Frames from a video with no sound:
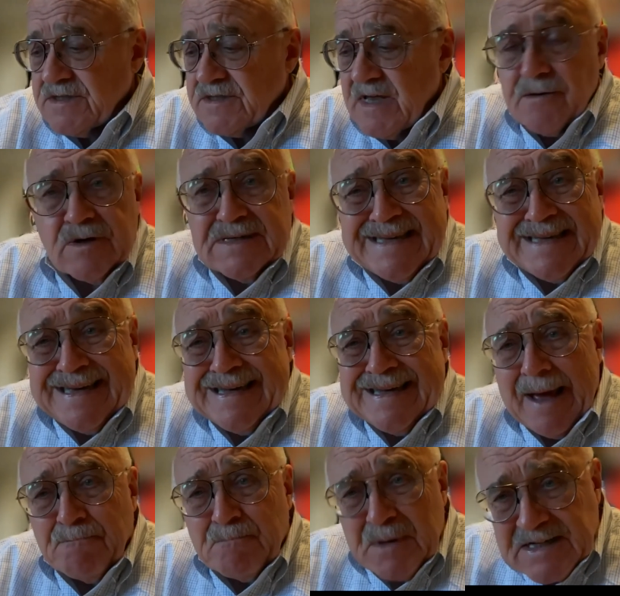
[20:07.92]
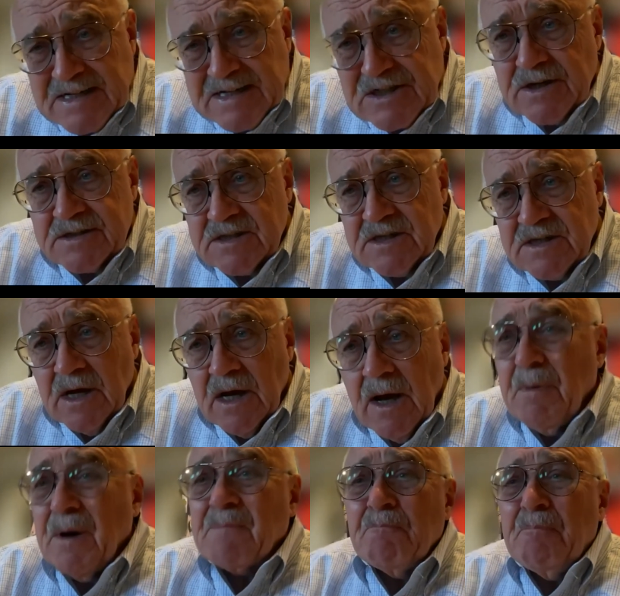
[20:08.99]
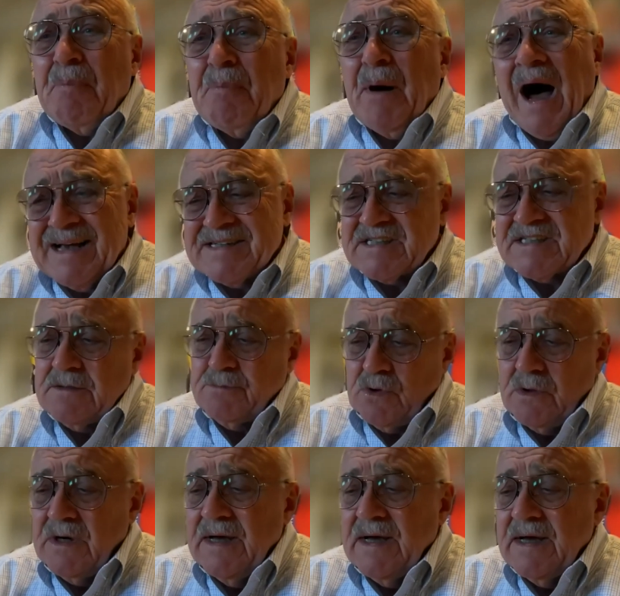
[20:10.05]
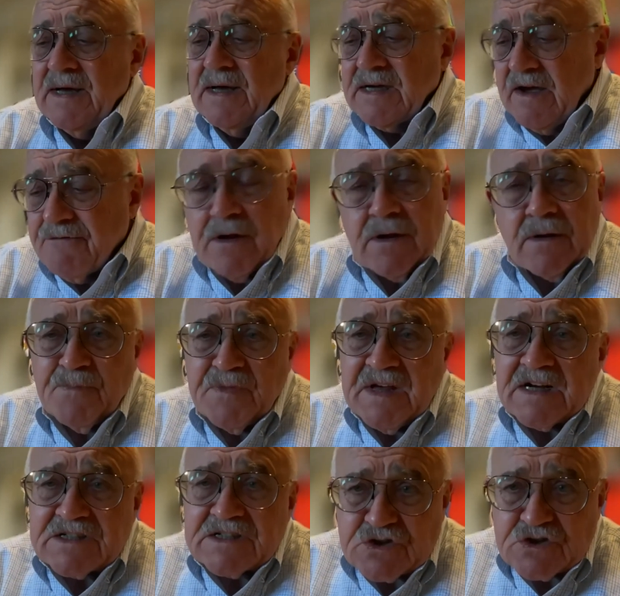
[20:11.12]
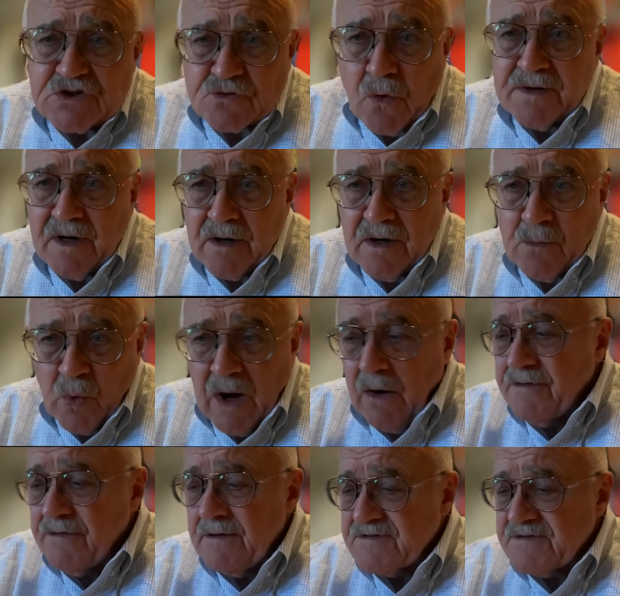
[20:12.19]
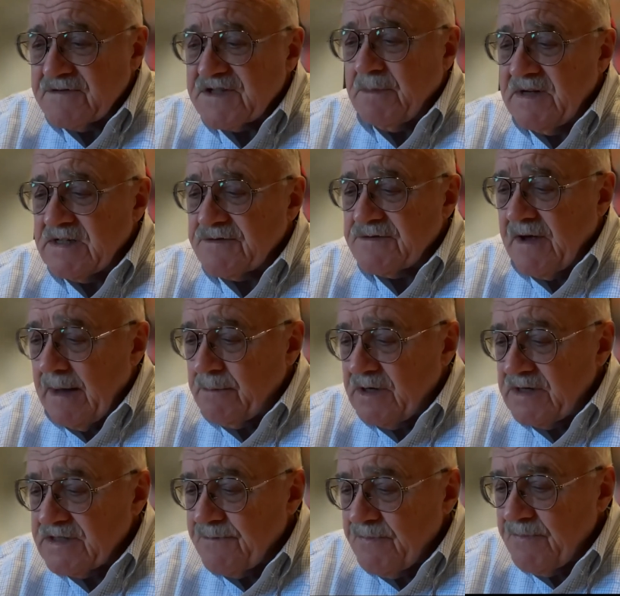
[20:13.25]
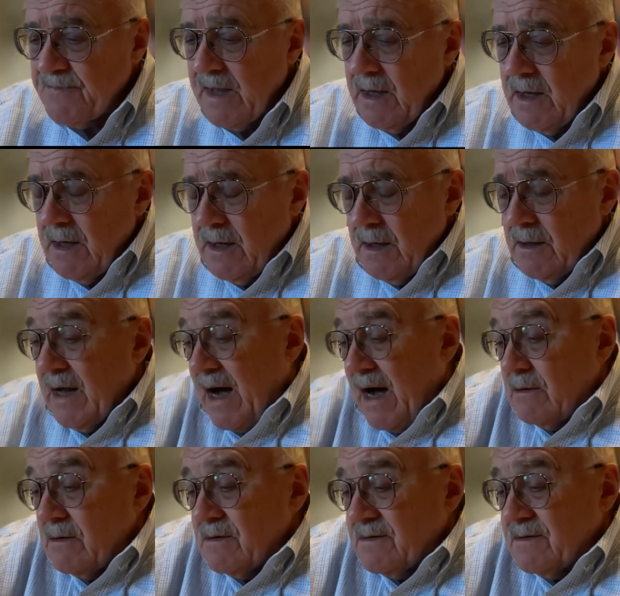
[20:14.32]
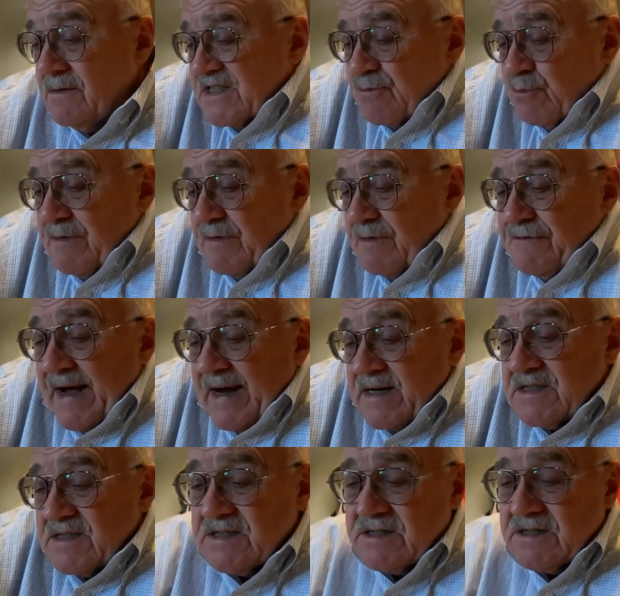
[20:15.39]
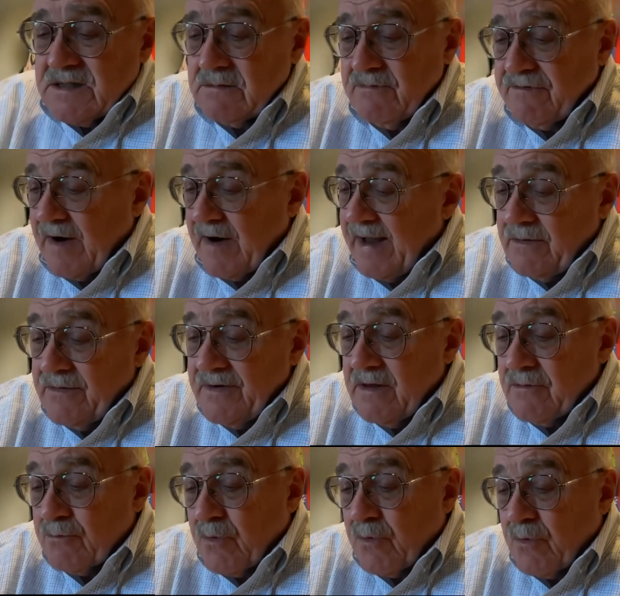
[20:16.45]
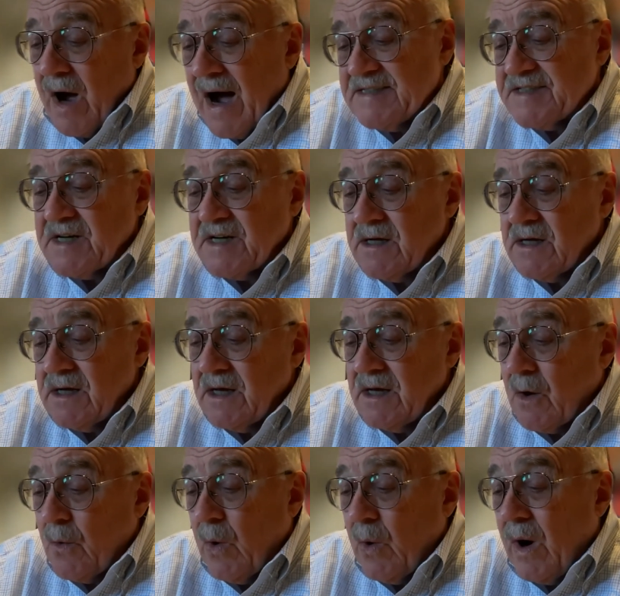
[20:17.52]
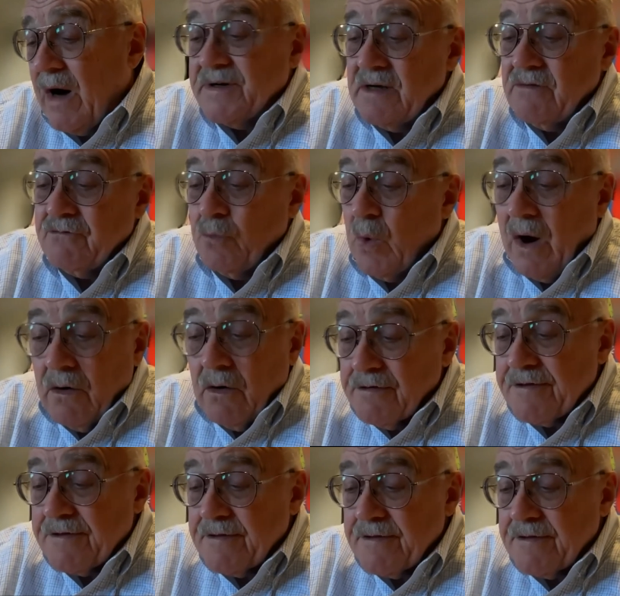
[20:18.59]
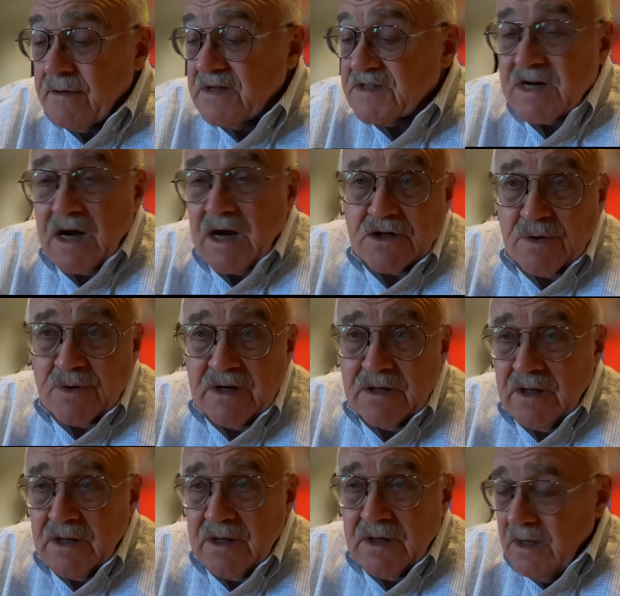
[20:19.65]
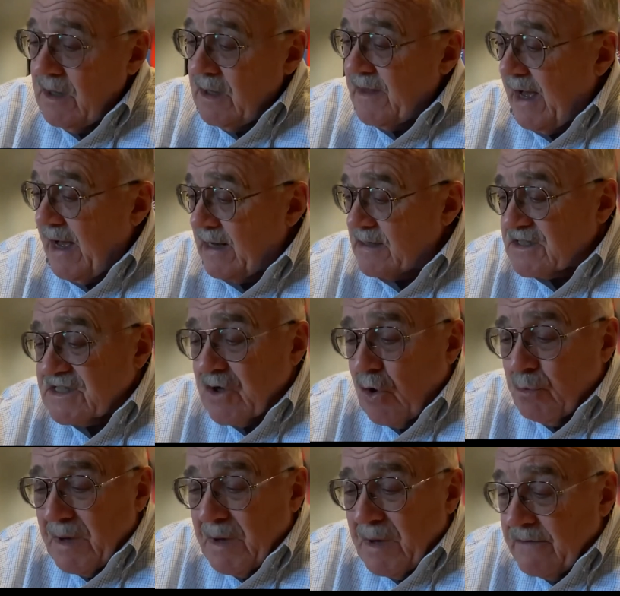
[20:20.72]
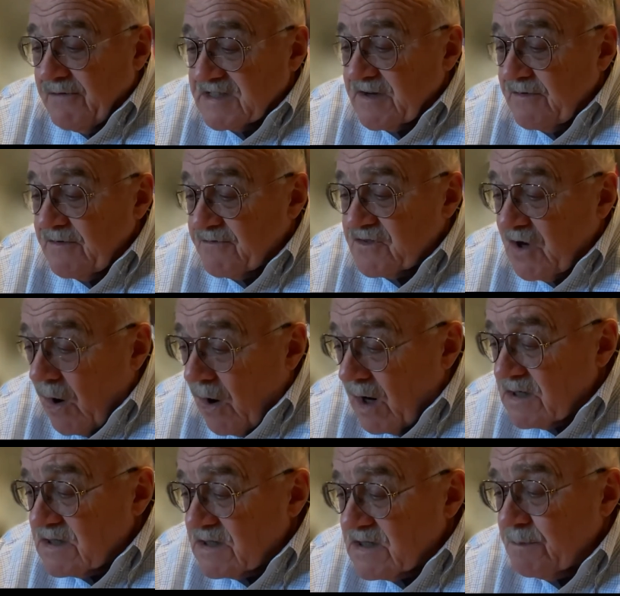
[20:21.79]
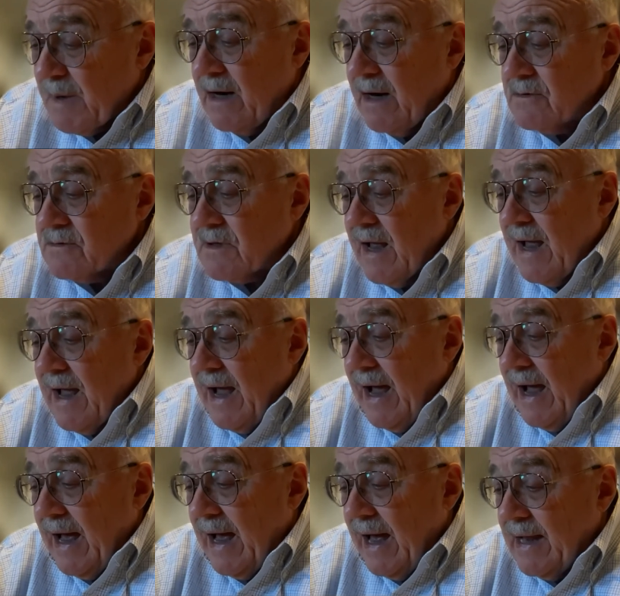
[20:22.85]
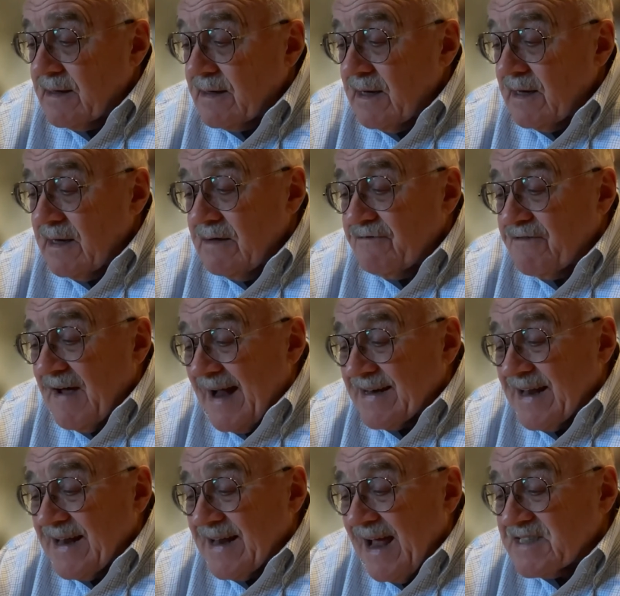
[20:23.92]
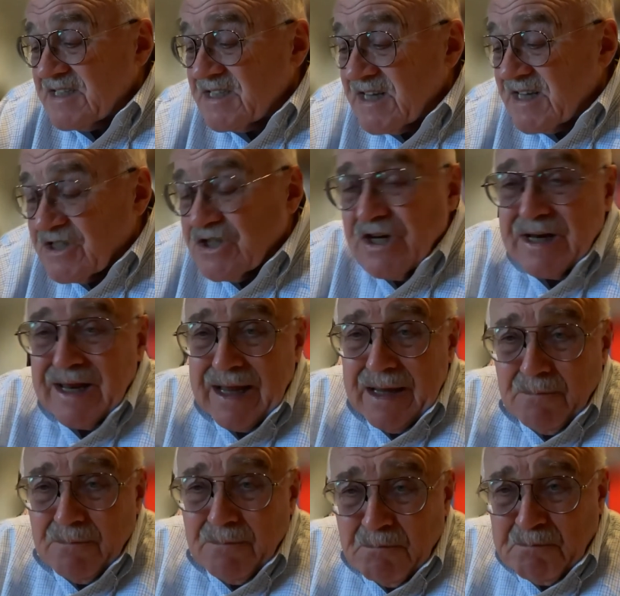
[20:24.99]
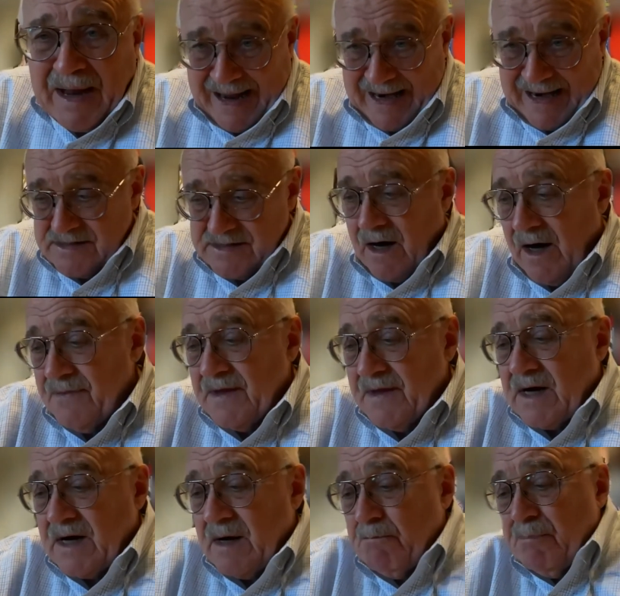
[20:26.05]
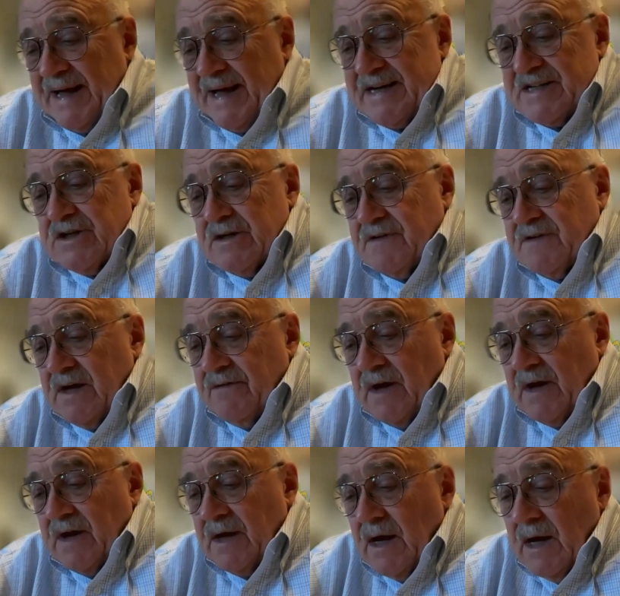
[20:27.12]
that are indeed ambitious, but possible given the extraordinary wealth of some of these families. Now, this reflects, frankly, the rising inequality of wealth in this country that so many of us have talked about, and in fact has such an impact on the complexion of giving.